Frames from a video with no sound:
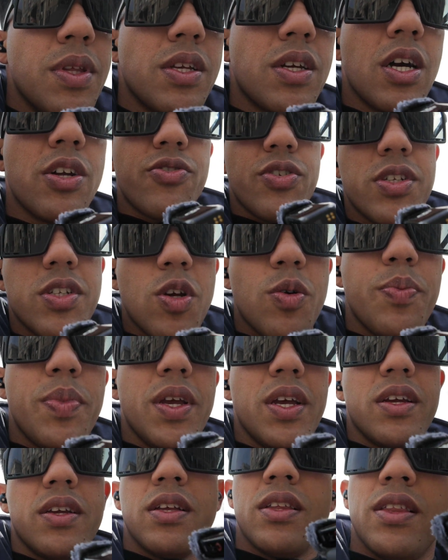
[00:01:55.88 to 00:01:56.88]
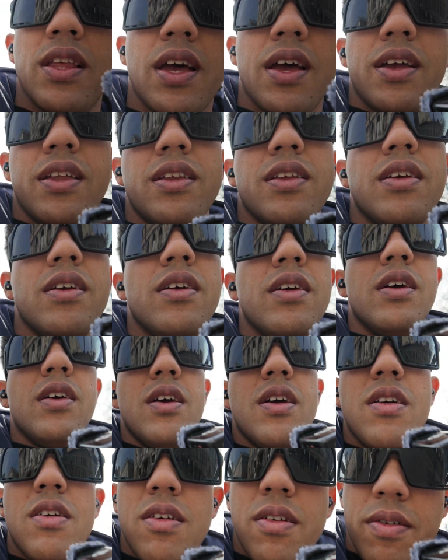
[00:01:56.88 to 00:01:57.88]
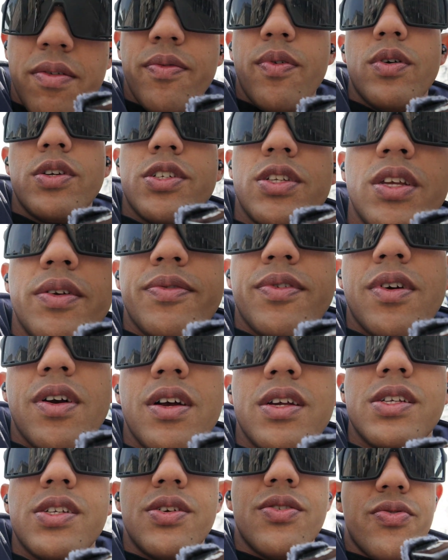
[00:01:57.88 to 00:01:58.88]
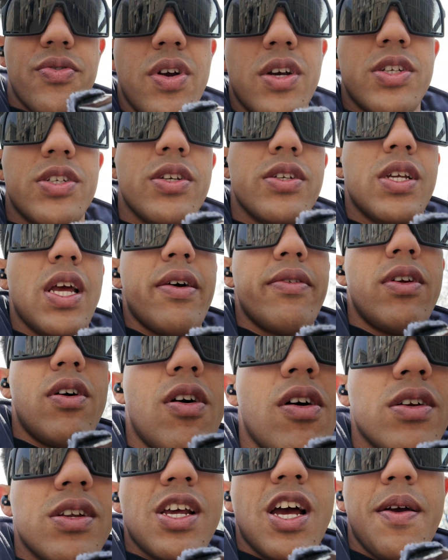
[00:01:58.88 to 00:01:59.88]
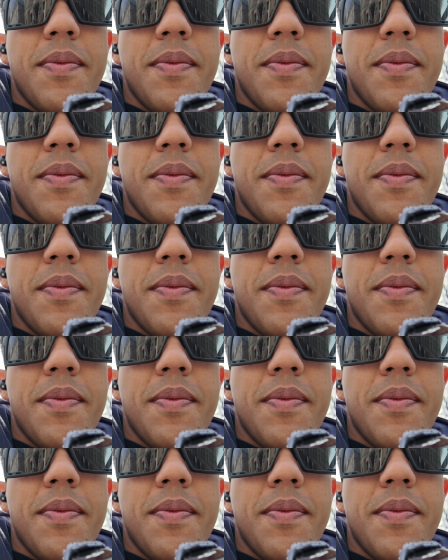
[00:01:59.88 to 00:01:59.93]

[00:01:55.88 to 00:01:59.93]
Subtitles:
The country's so big that, fortunately for us, Russia is having a hard